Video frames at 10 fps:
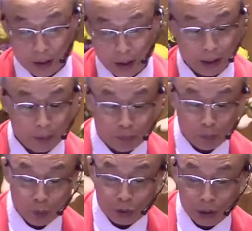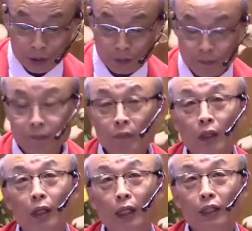like Moses.
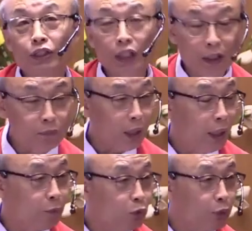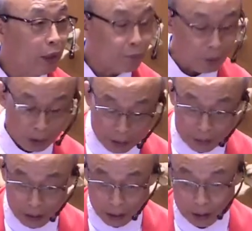At the same time, we have to
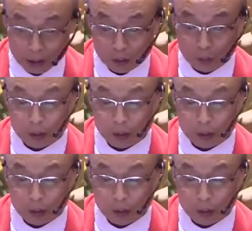learn that, you know,